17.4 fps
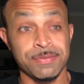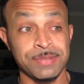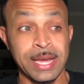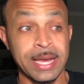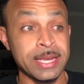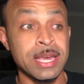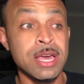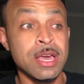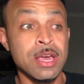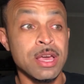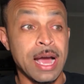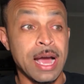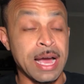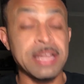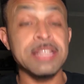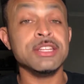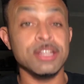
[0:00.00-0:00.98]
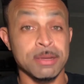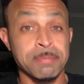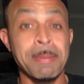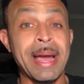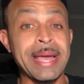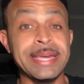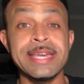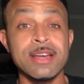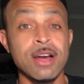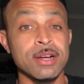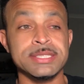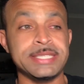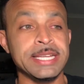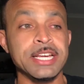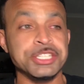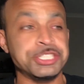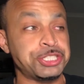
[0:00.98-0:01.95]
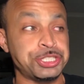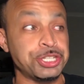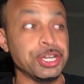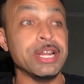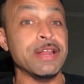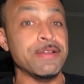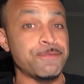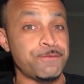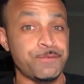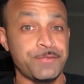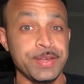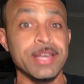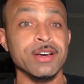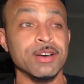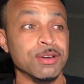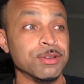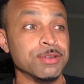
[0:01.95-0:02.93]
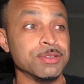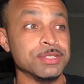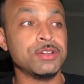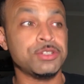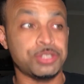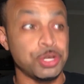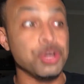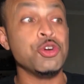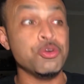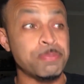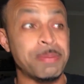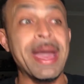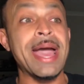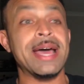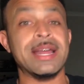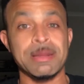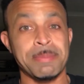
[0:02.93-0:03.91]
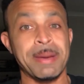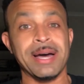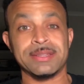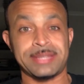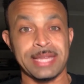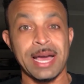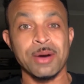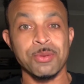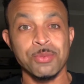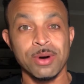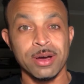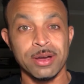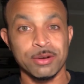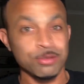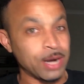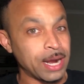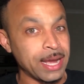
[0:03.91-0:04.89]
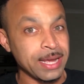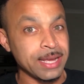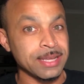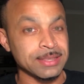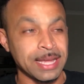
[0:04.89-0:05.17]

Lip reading: Like, look, Mikey Garcia shouldn't feel too bad about that one, right?